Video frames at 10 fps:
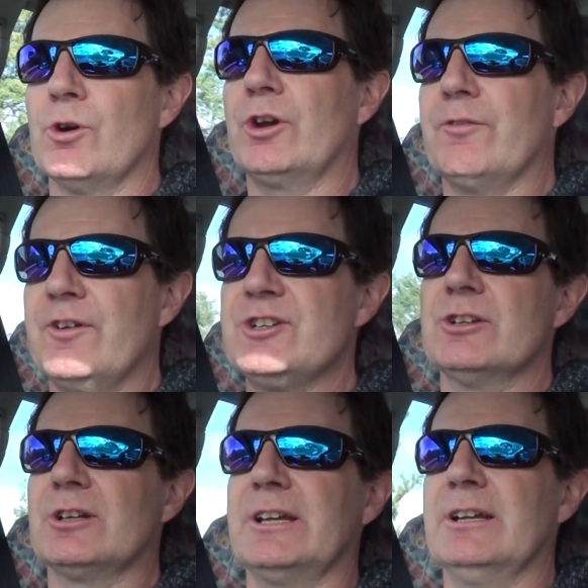work
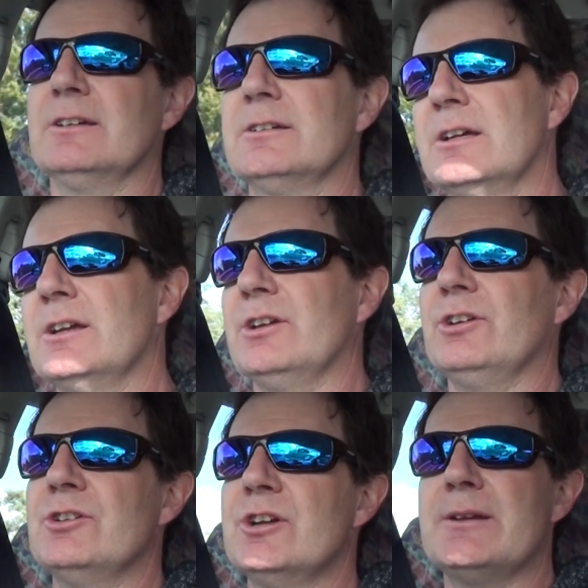efficiently.
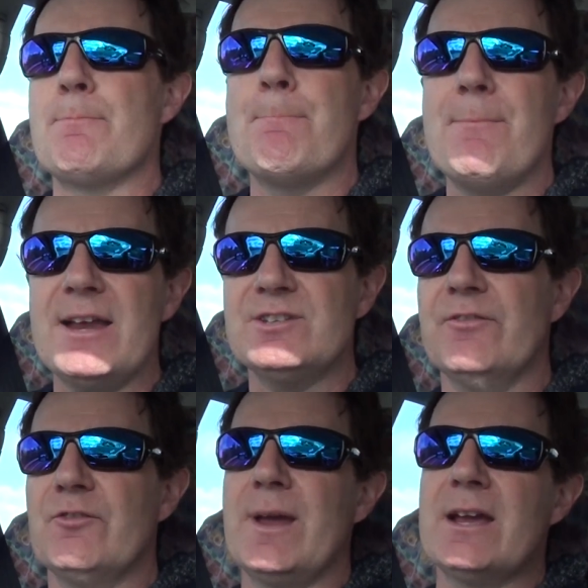You need
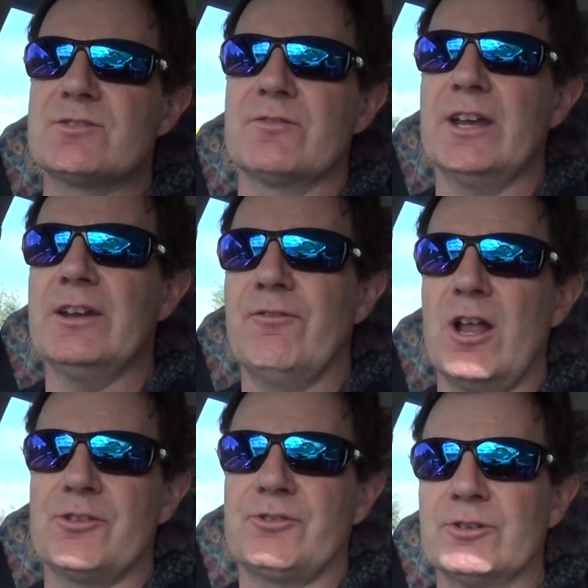massive amounts of
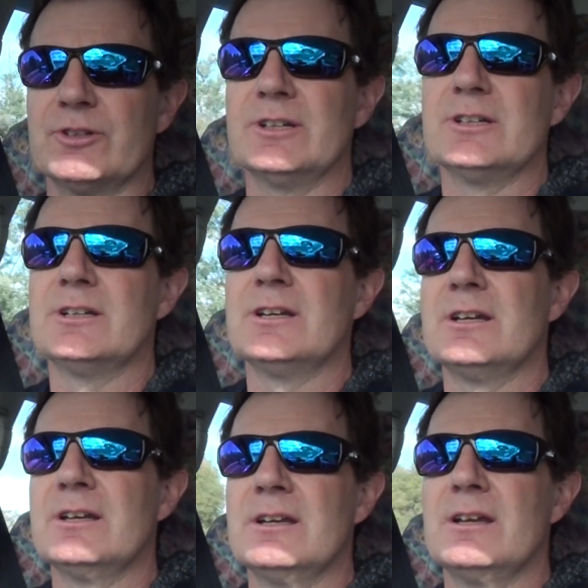airflow through
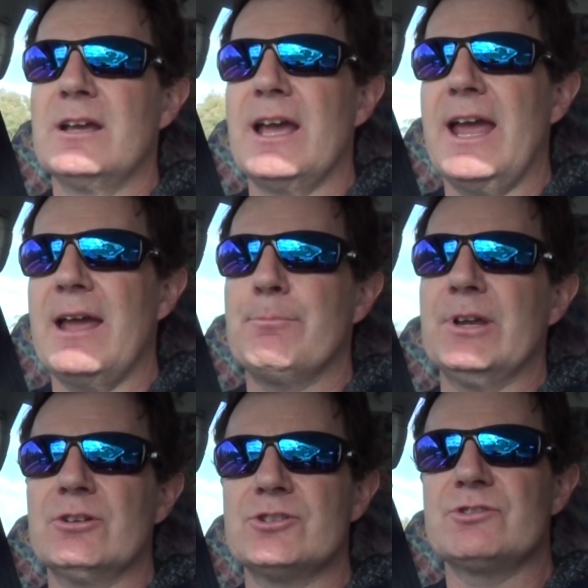
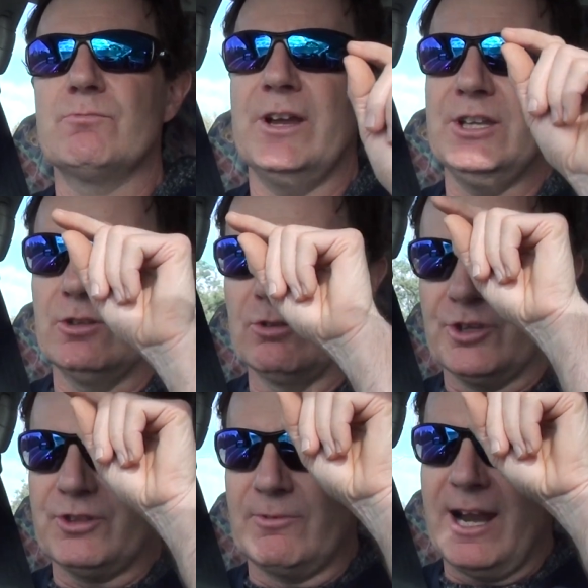it, because when you look
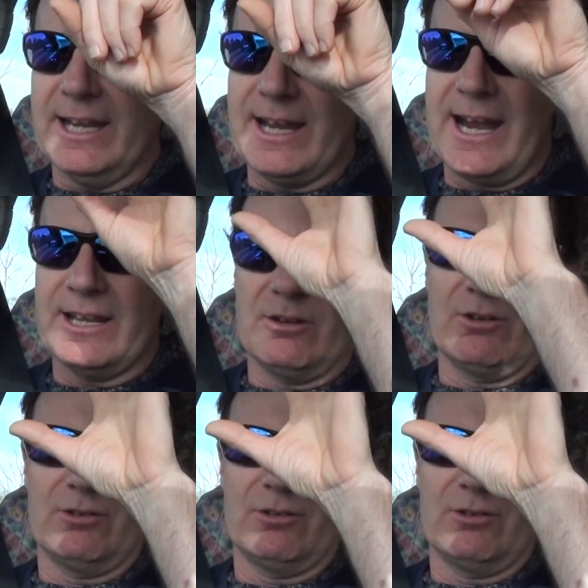at the radiator